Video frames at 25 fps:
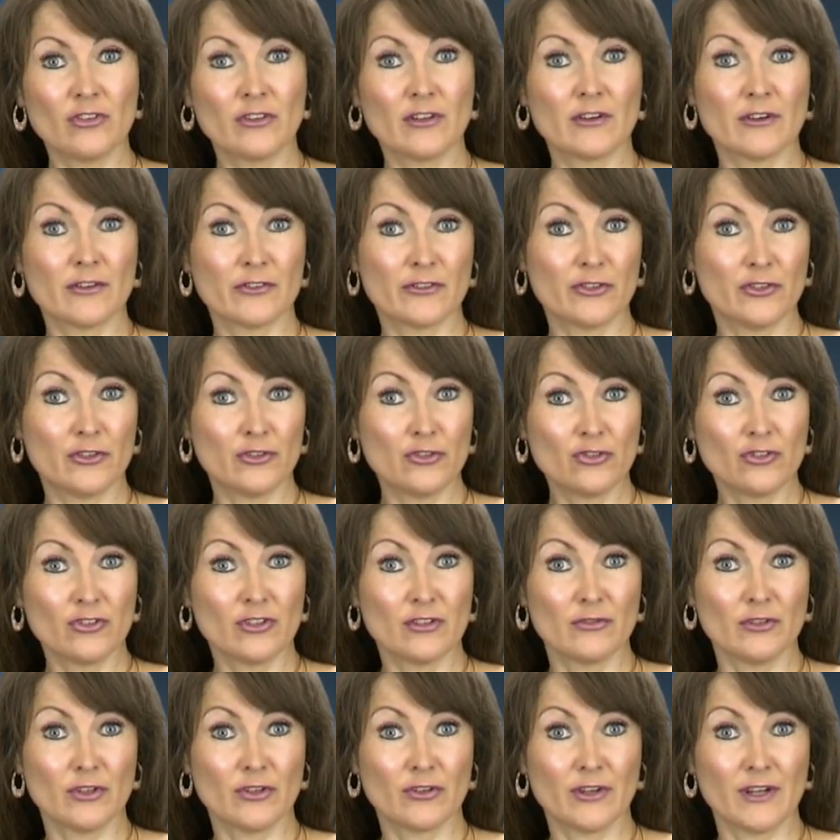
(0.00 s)
the constitution
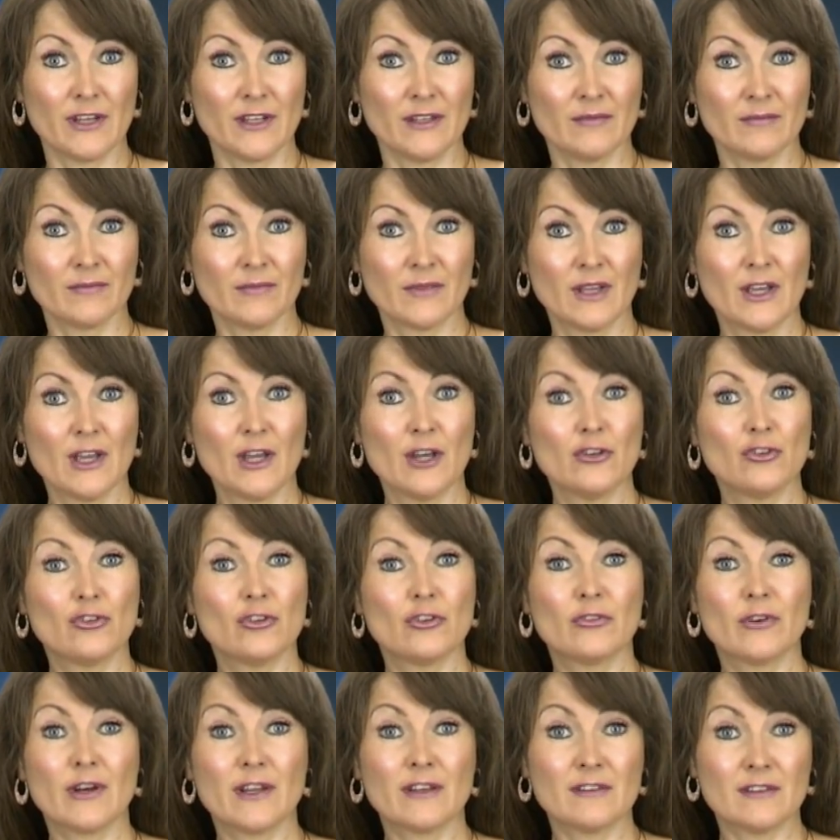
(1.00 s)
of Ukraine to
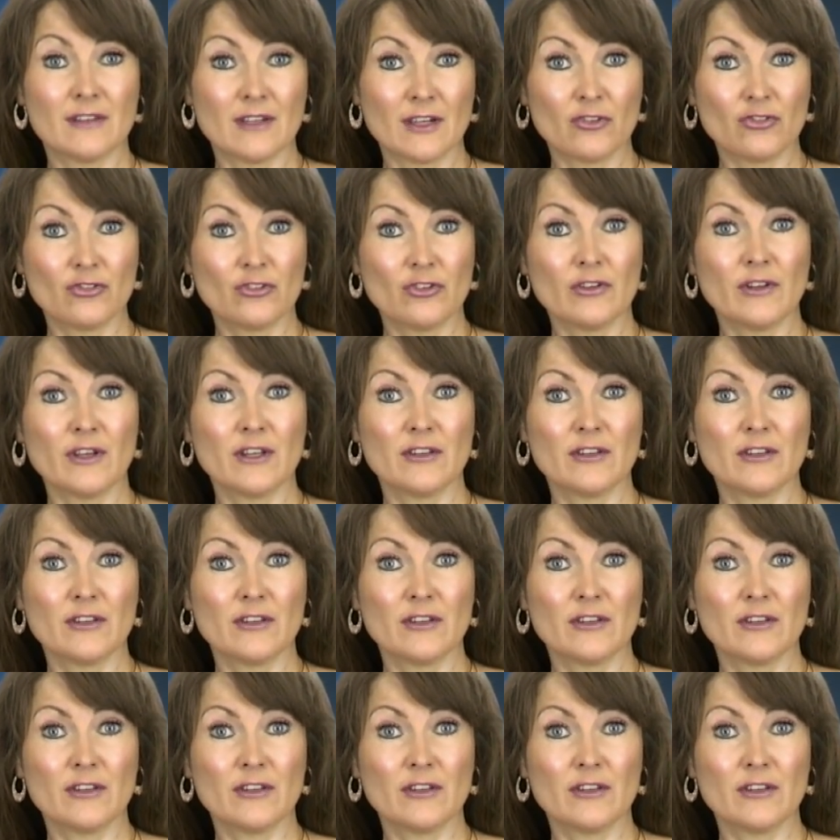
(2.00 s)
grant national